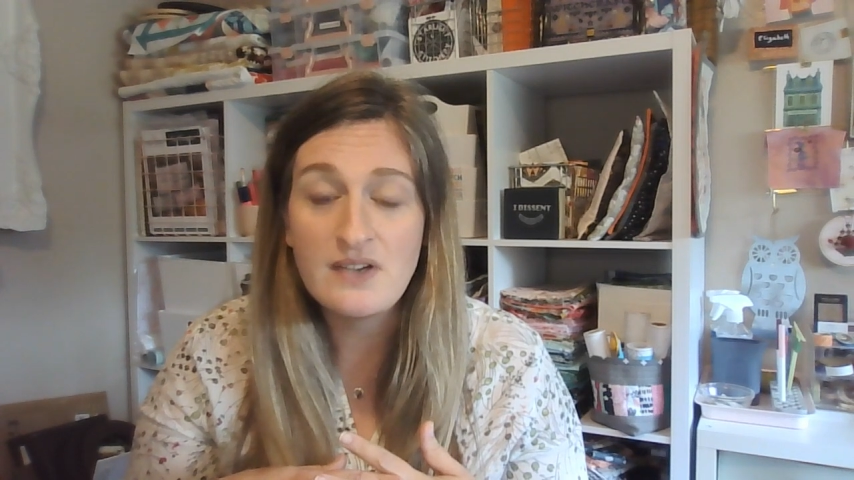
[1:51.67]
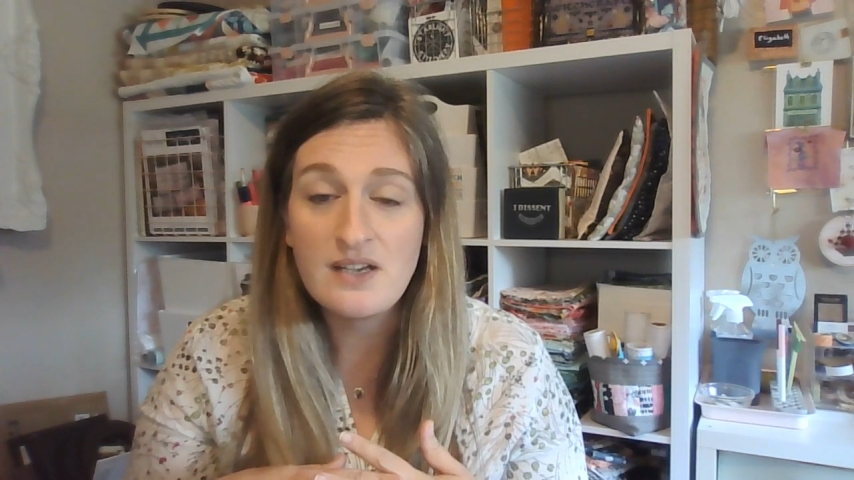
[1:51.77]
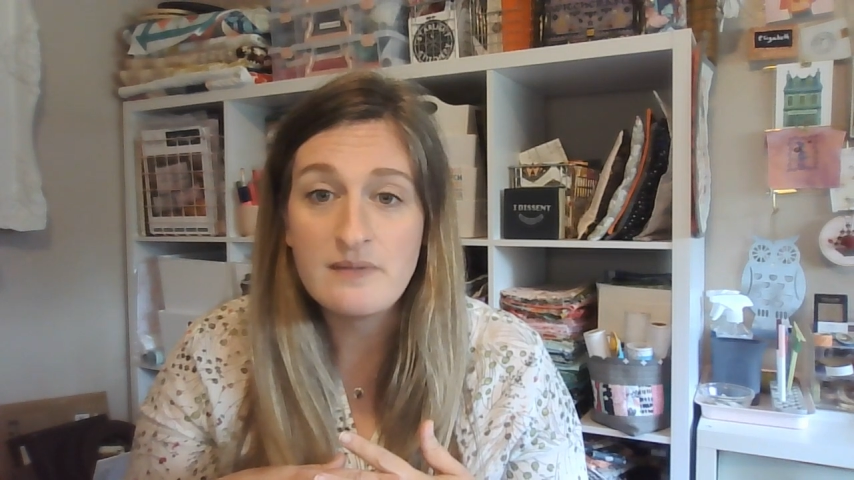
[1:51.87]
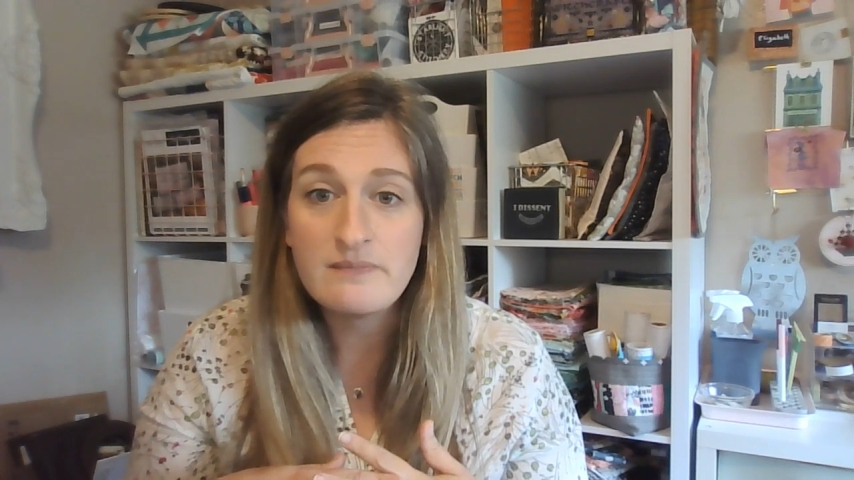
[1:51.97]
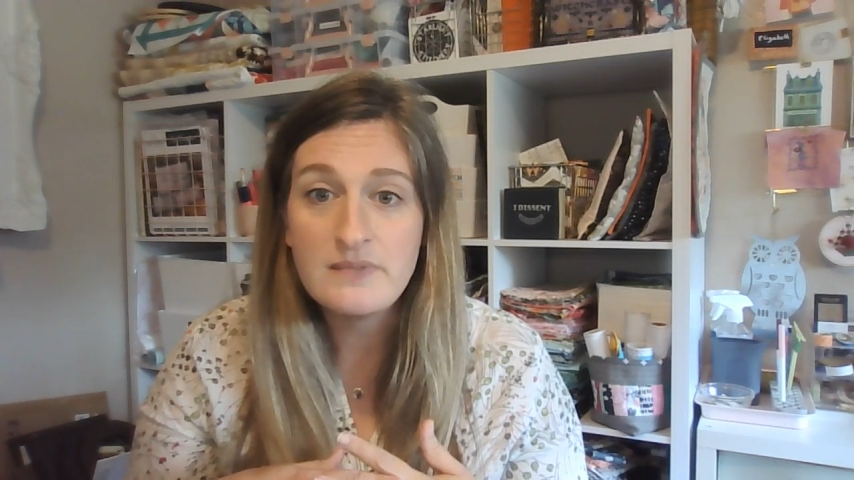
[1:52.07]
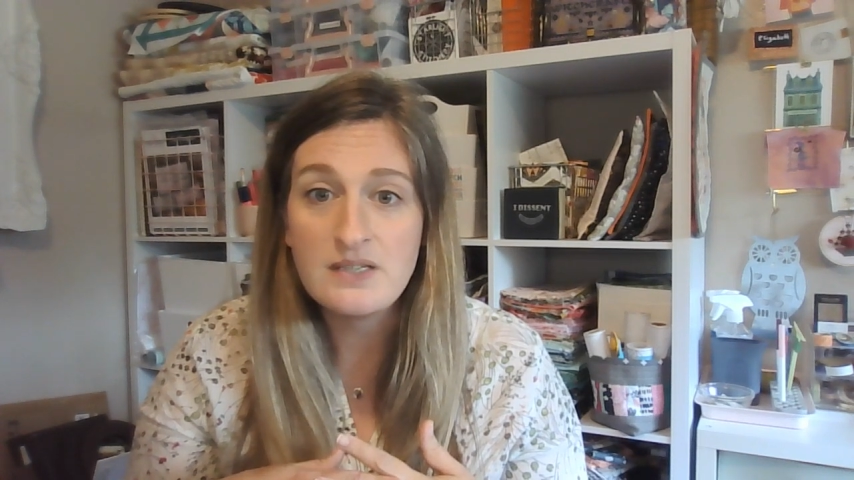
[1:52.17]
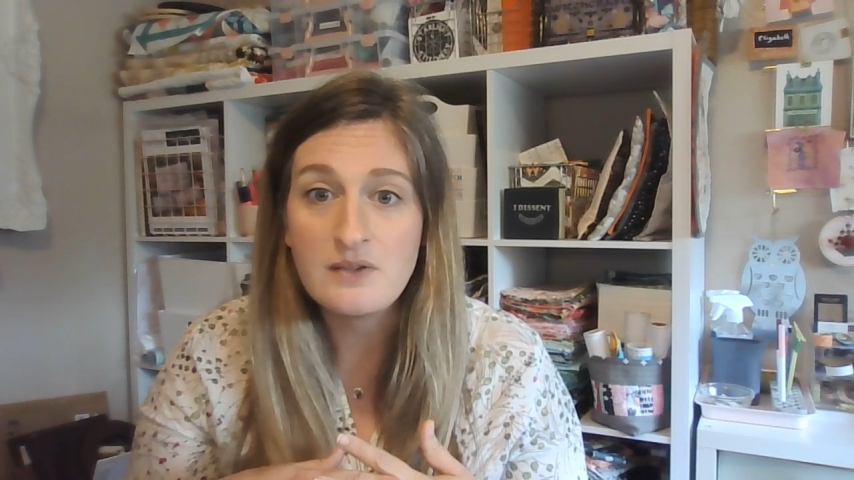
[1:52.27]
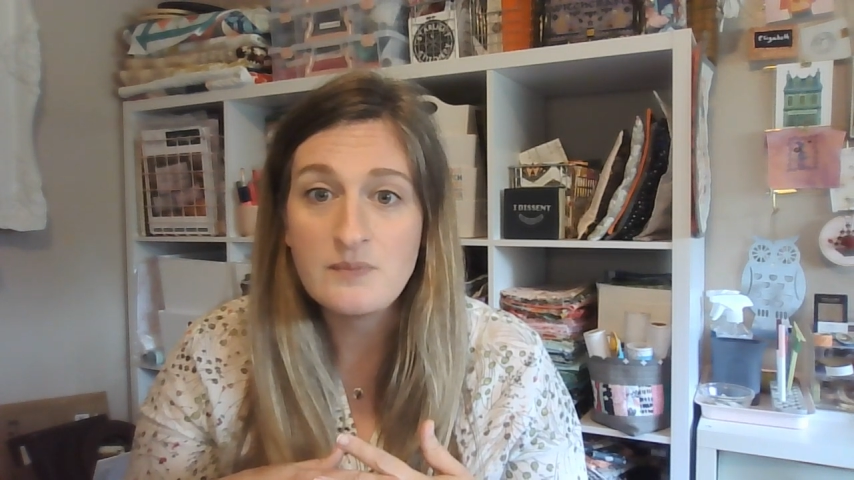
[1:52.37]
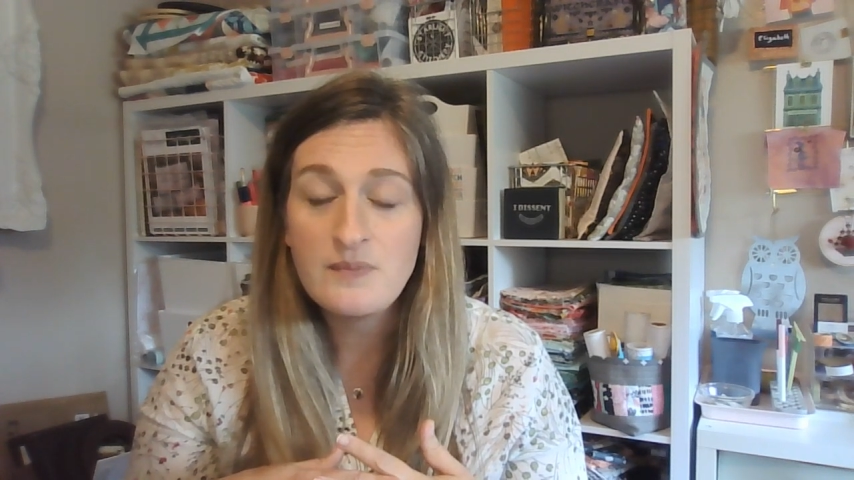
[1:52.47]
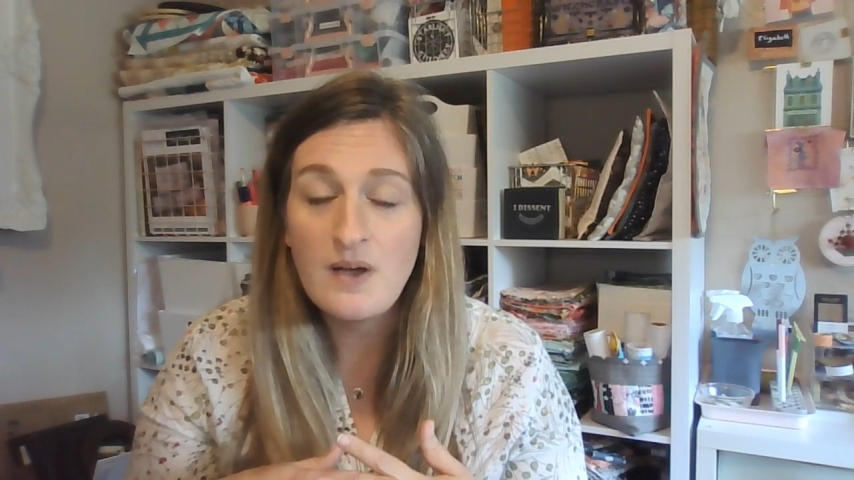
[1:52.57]
on
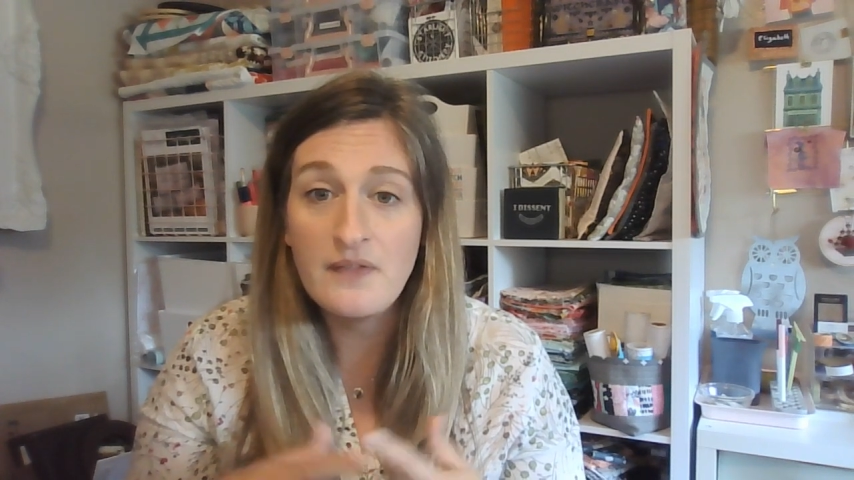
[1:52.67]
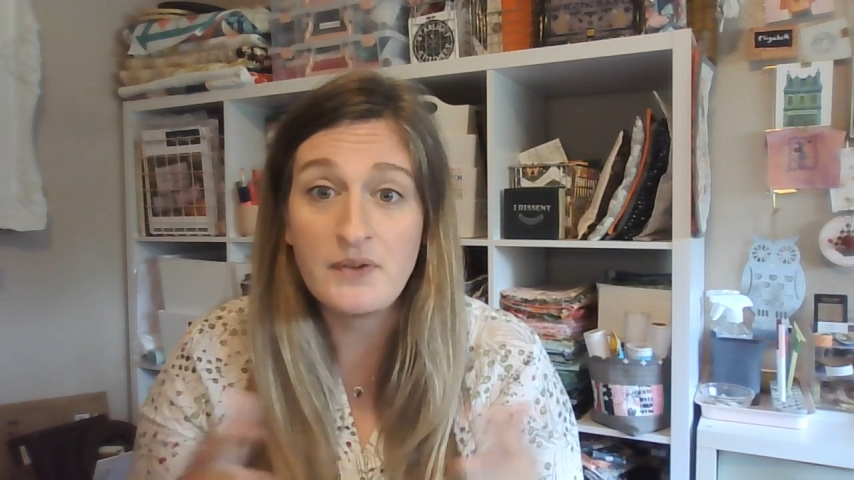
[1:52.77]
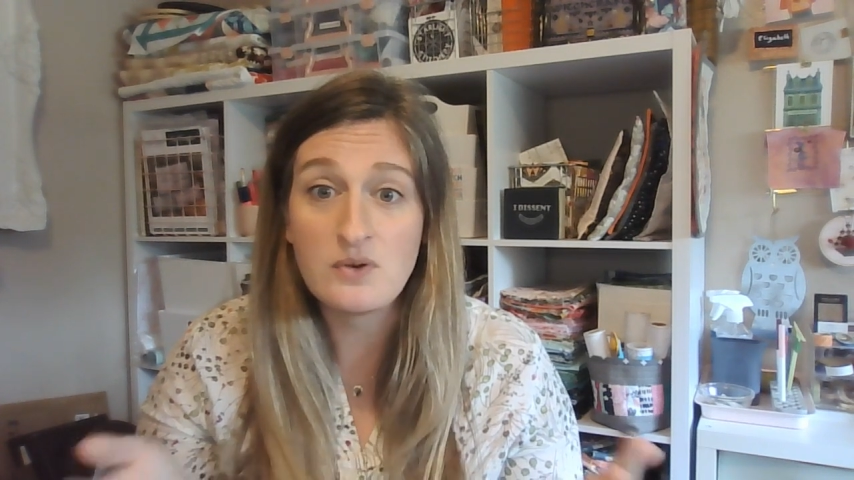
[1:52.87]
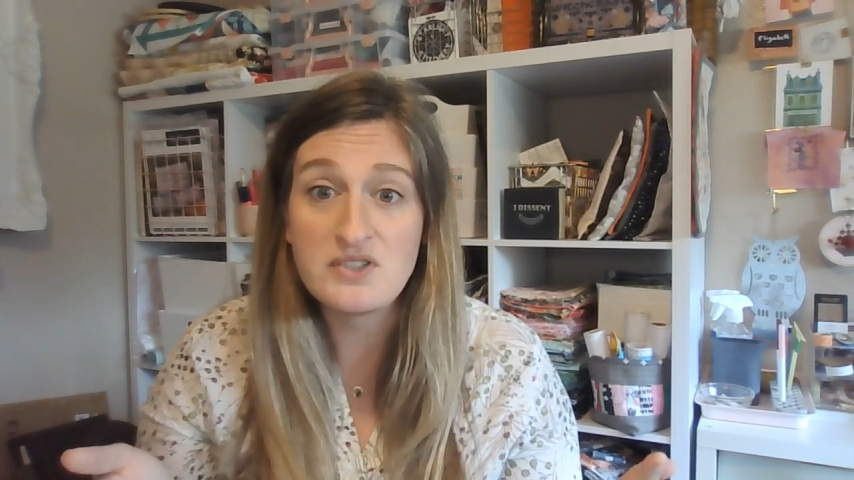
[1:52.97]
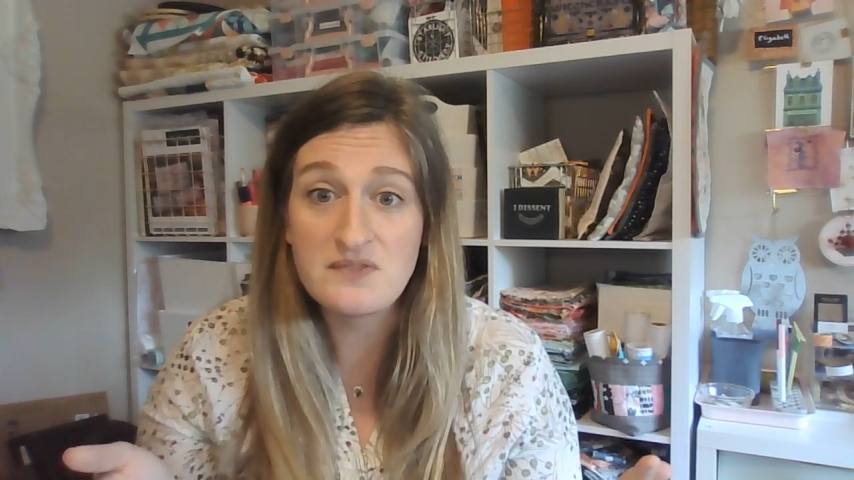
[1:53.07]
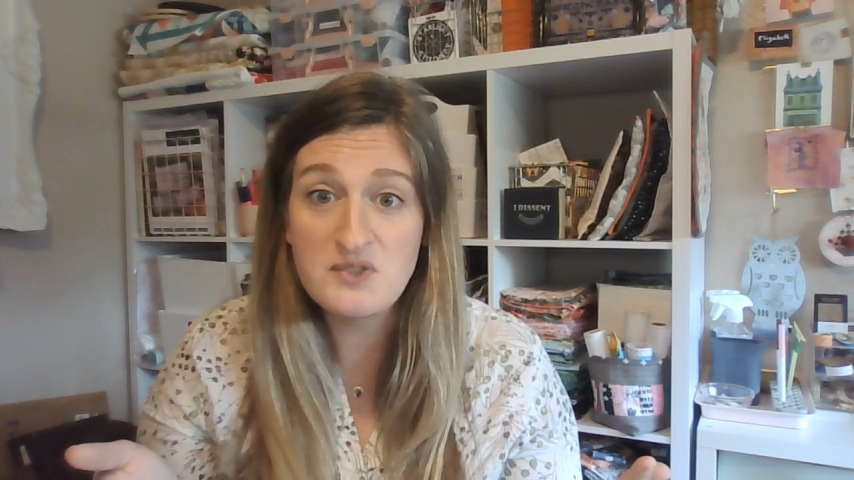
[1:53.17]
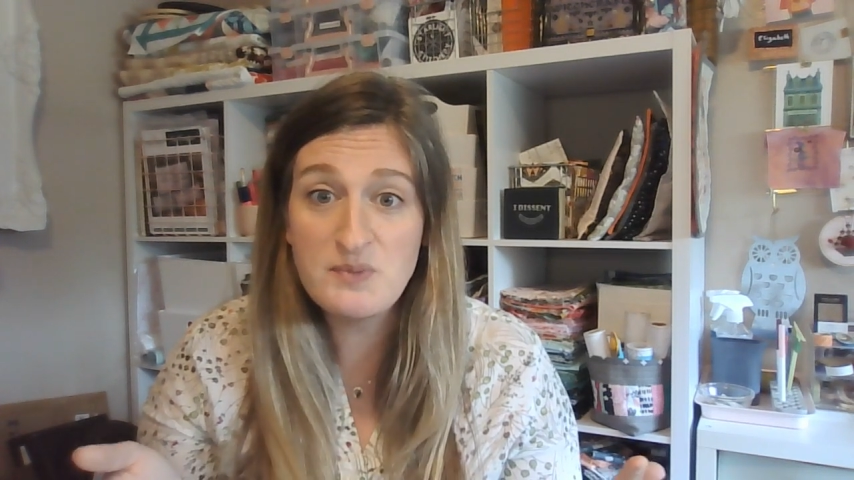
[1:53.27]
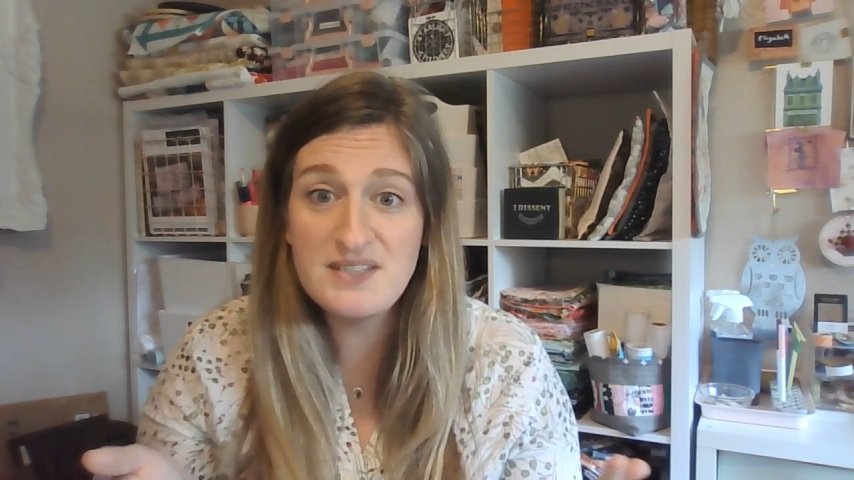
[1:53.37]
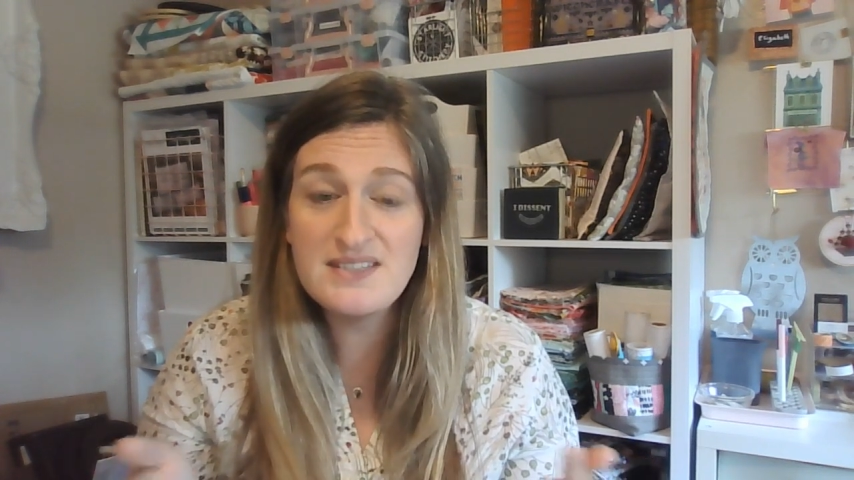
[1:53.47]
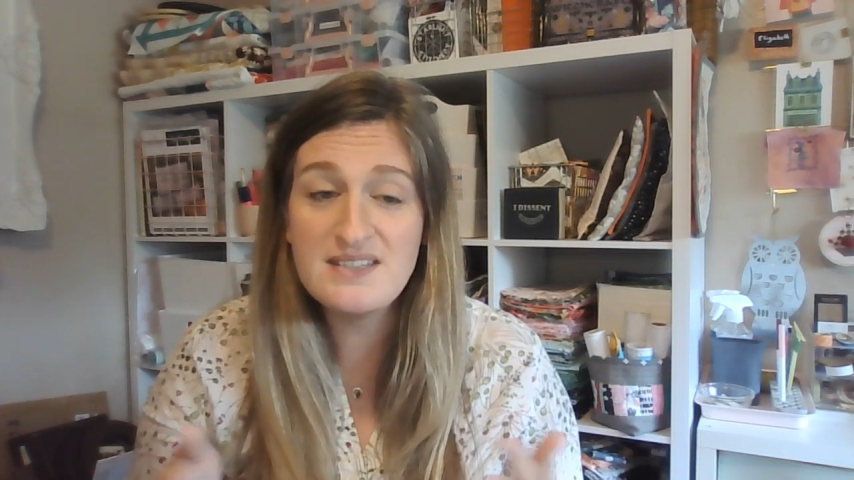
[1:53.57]
the origin of
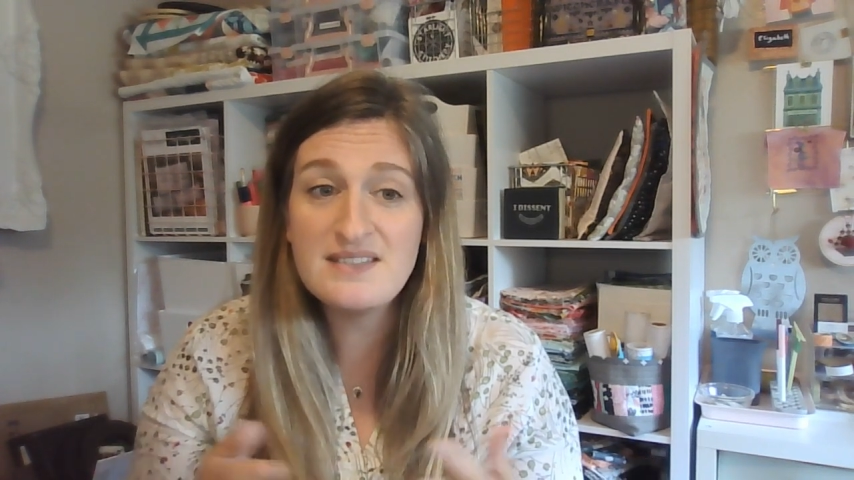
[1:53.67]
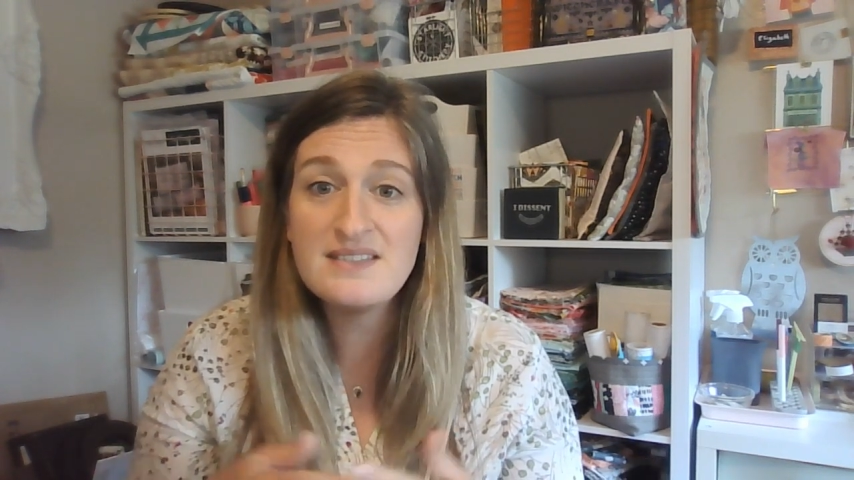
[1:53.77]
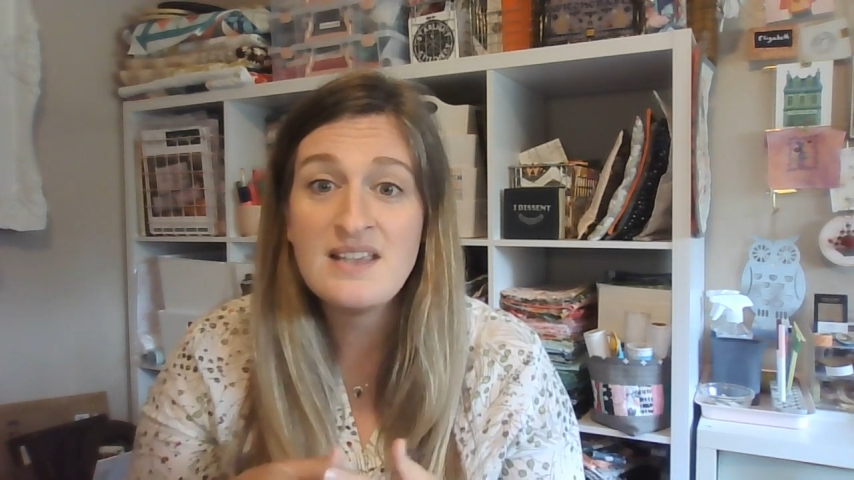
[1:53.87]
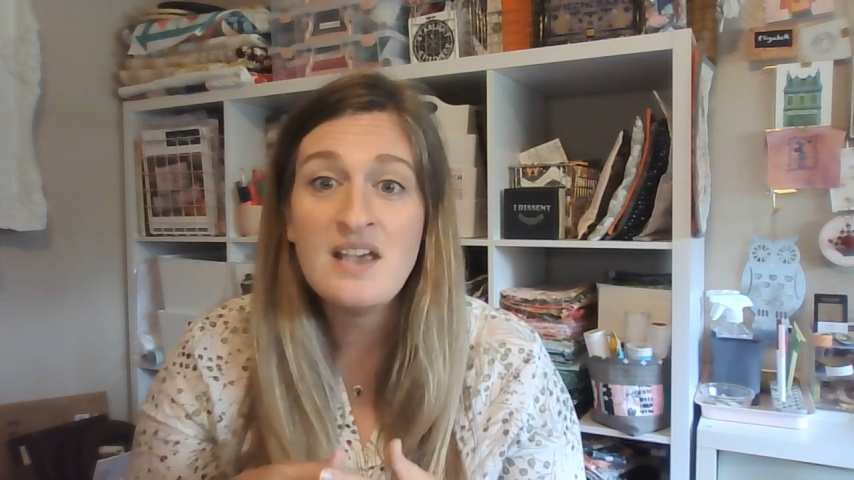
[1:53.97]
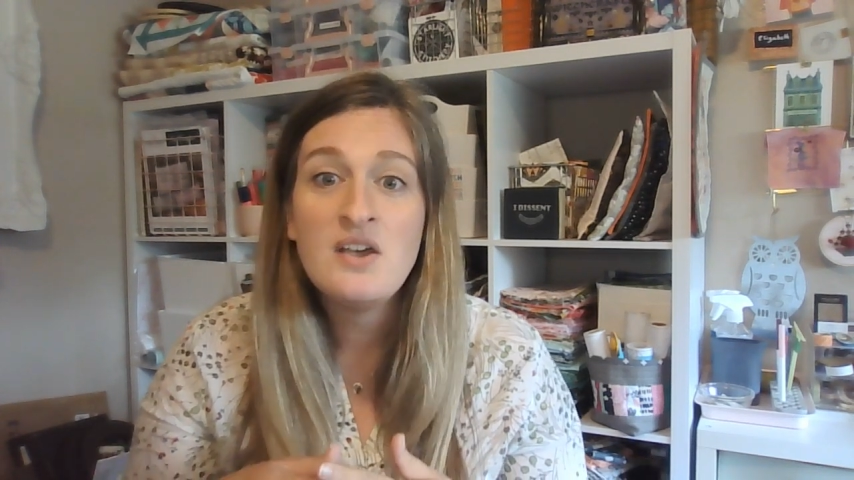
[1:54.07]
species,